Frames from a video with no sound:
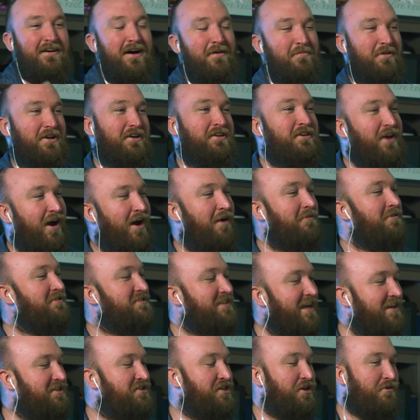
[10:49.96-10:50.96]
I'm gonna go. I'm gonna
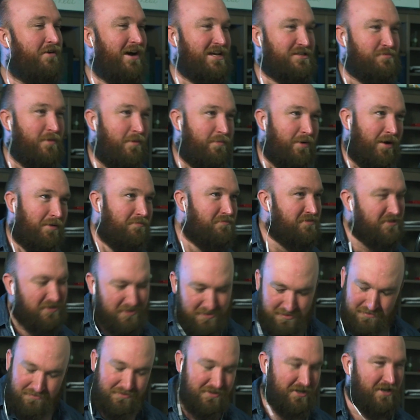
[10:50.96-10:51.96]
take 2 asthma pumps.
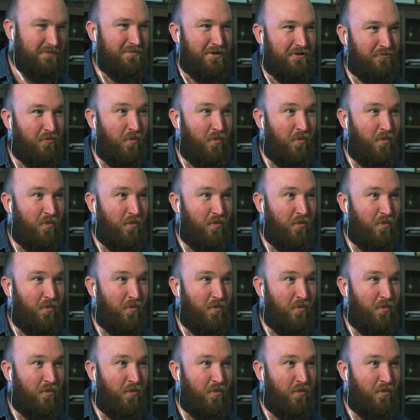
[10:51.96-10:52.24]
It's gonna be